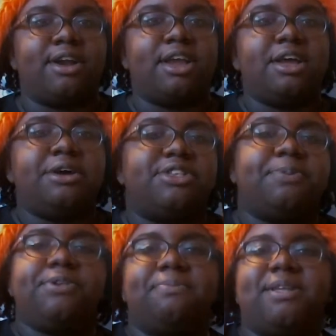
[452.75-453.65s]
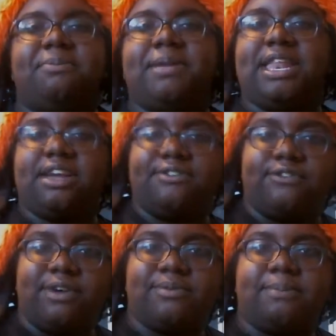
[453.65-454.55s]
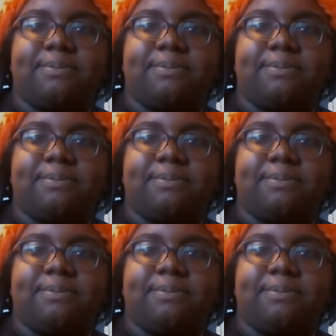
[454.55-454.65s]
It was supposed to be in the beginning of November,